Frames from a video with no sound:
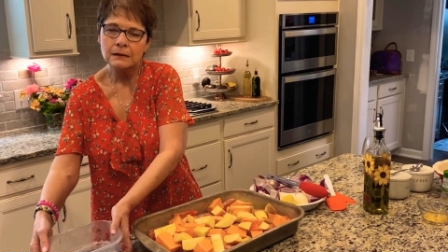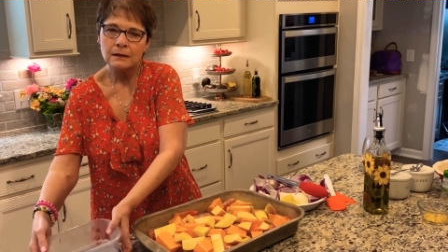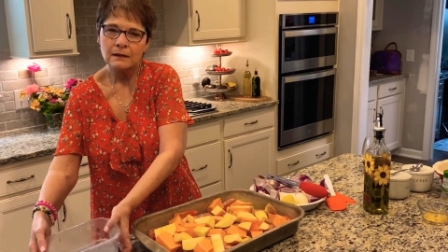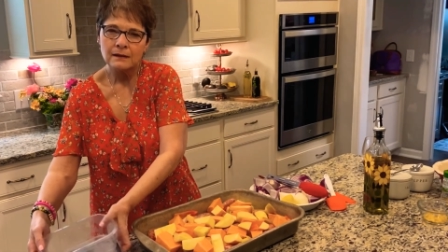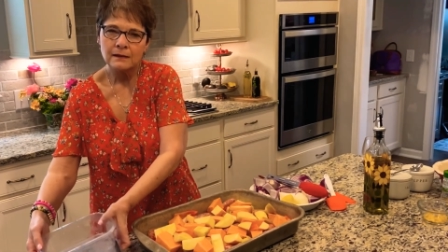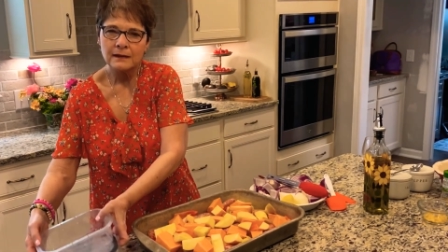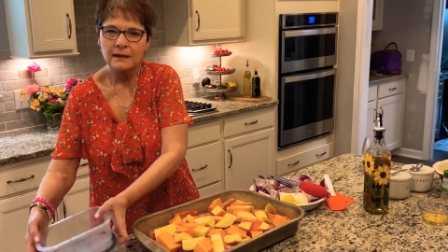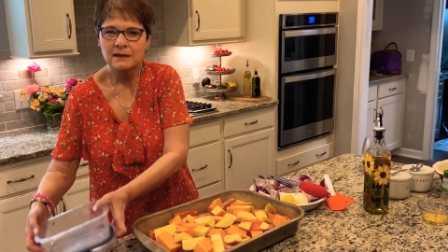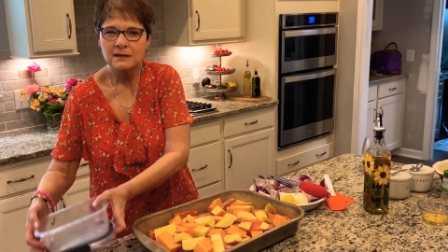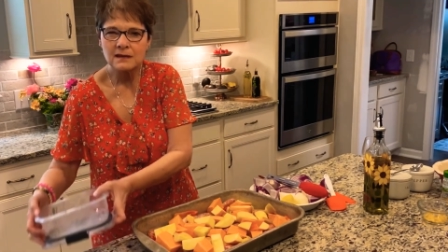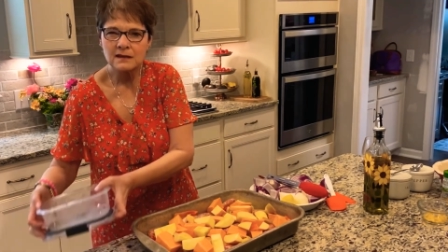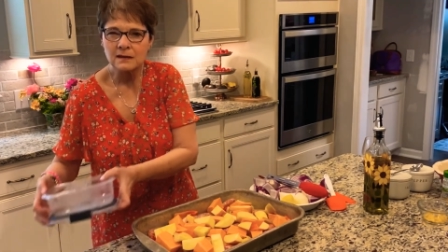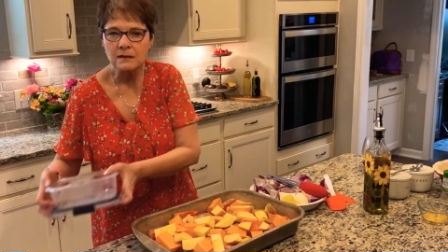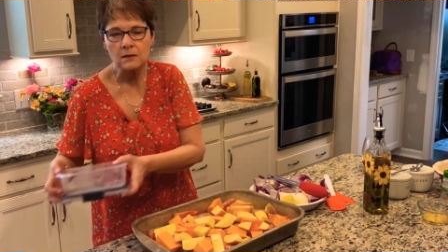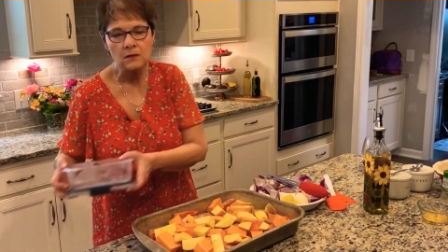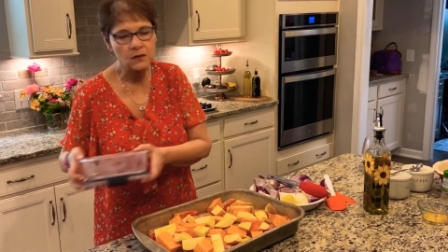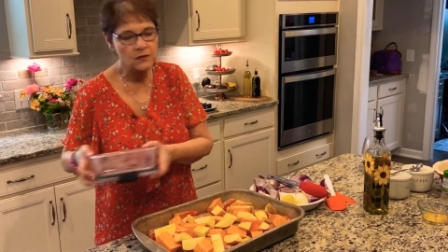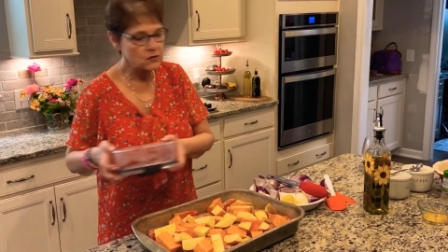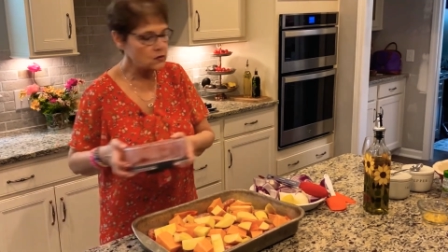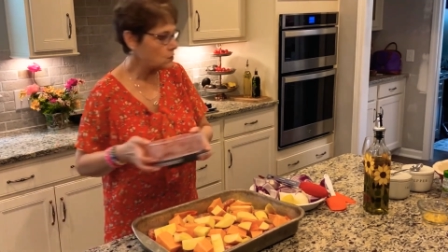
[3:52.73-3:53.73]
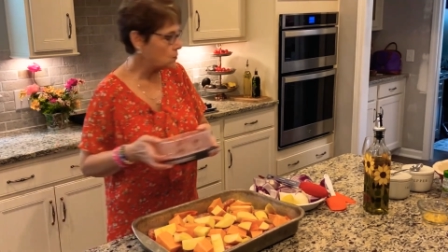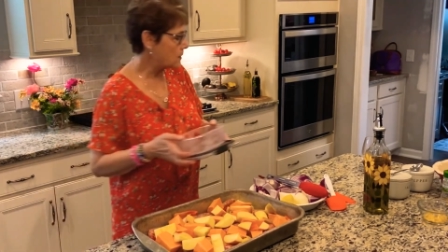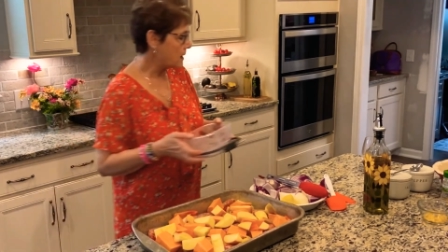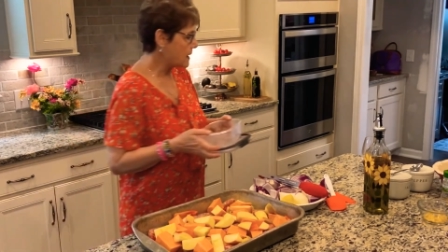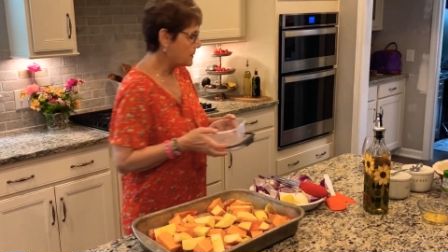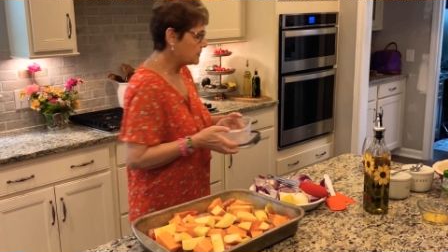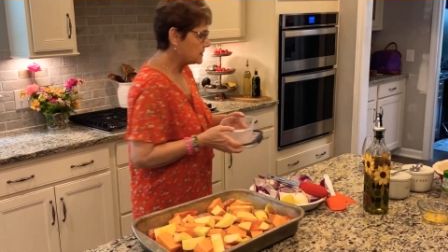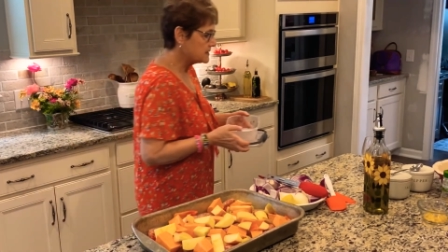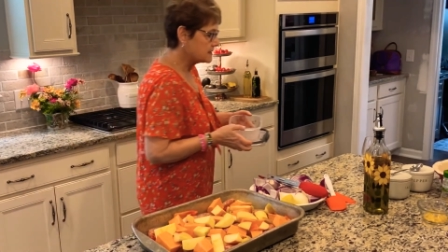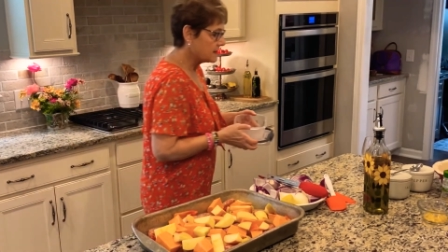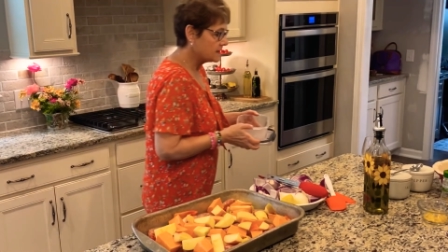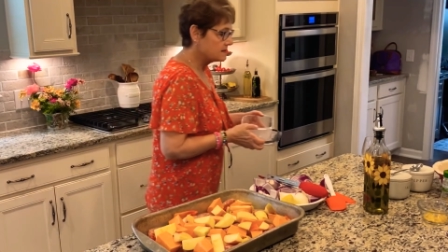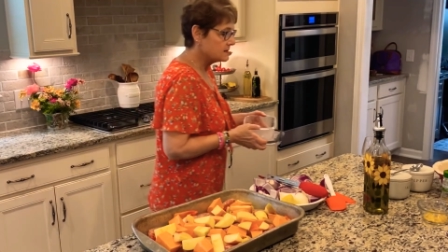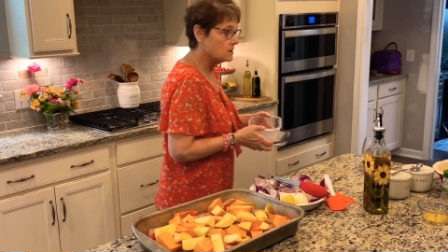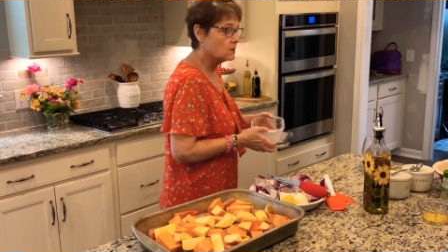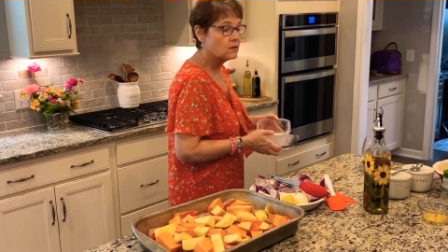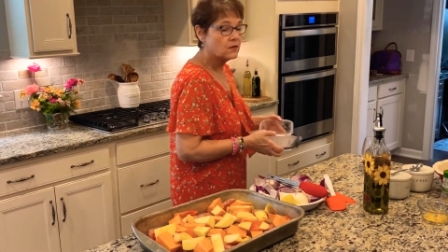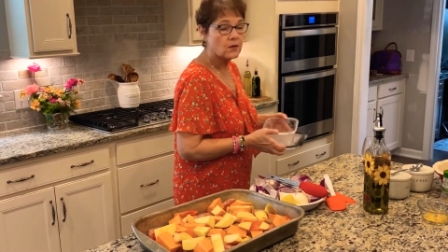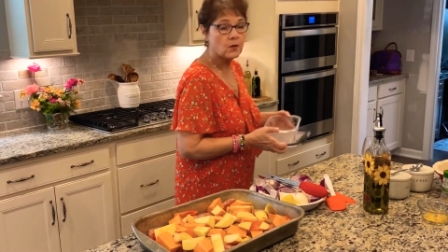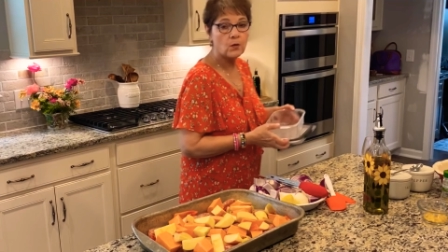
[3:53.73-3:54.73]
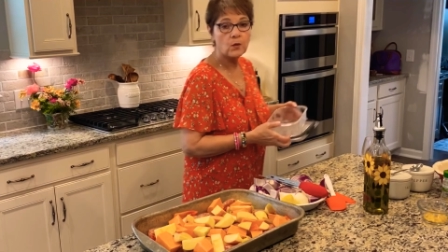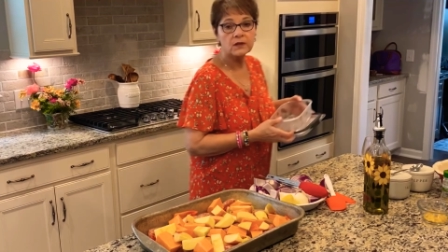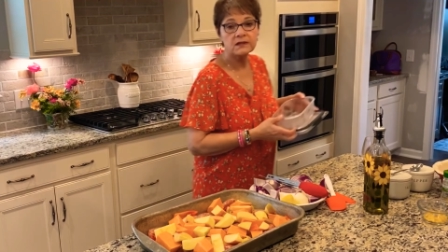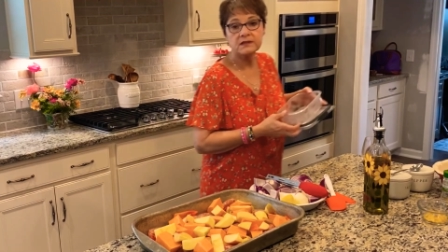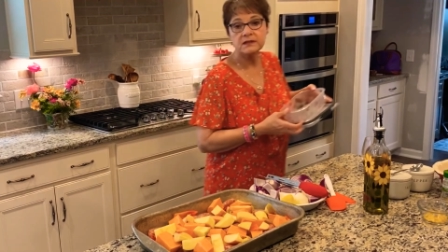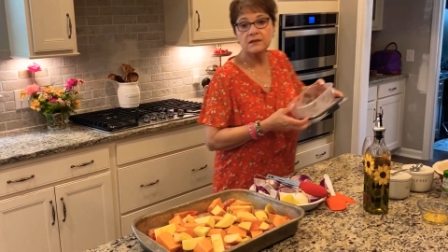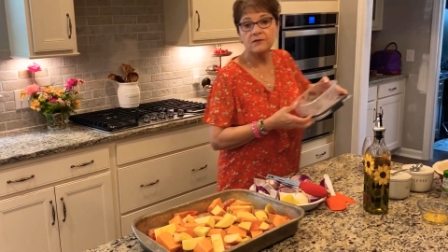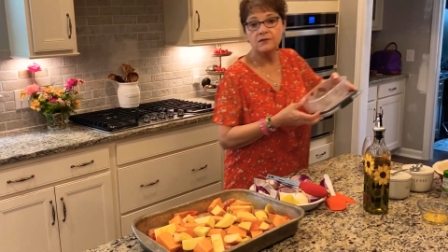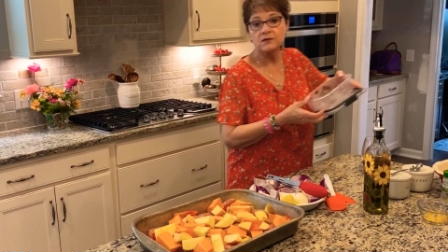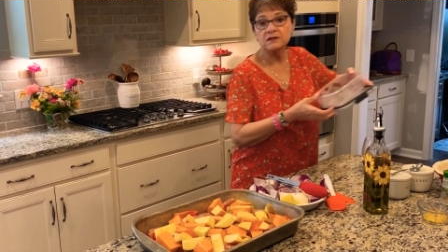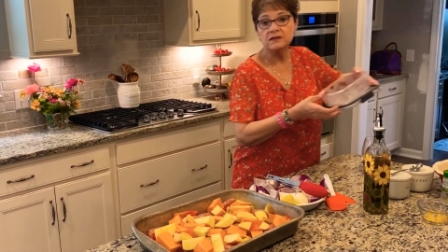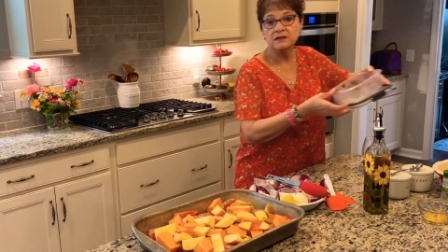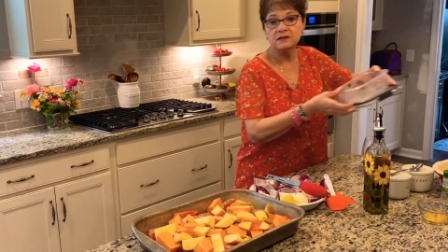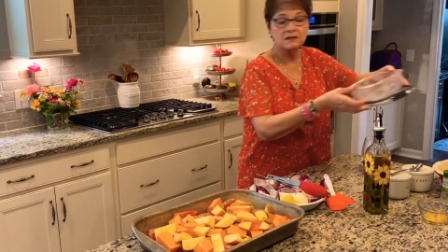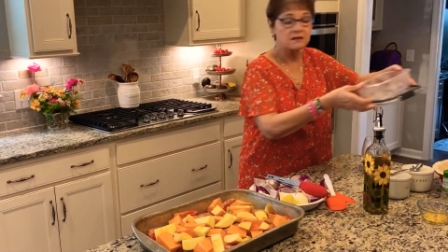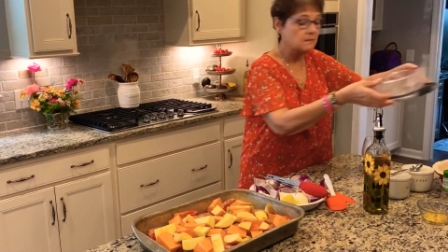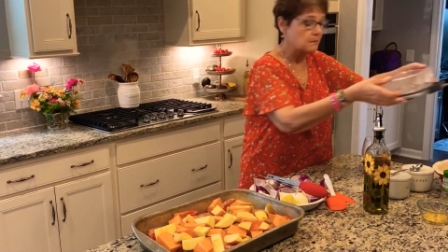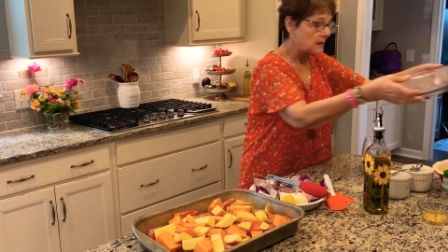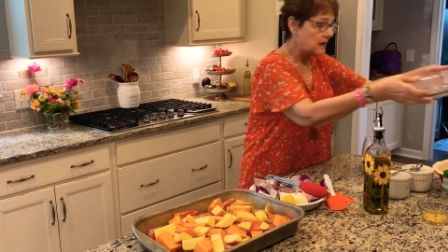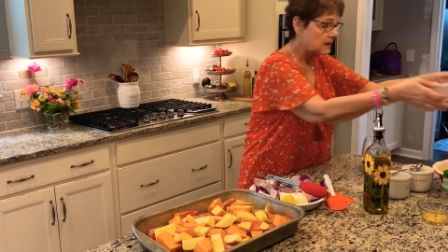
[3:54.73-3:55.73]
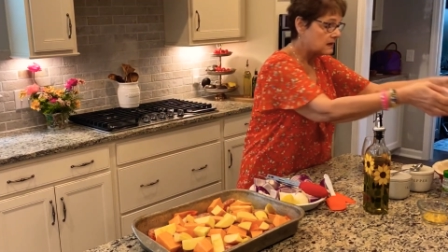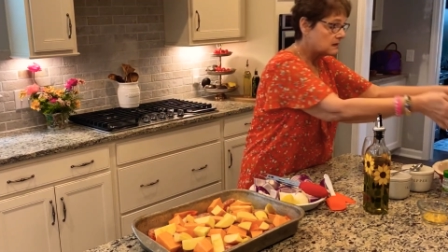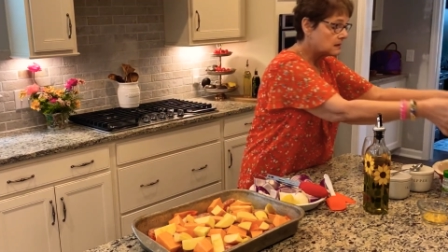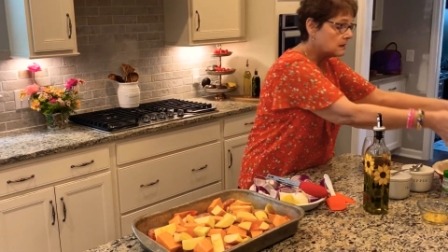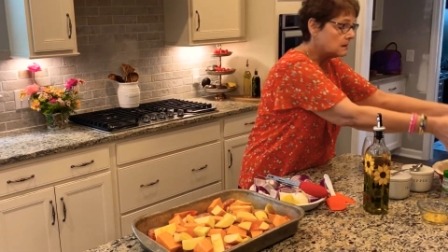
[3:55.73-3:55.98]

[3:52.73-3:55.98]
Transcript: That doesn't look too appetizing, although what difference does it make?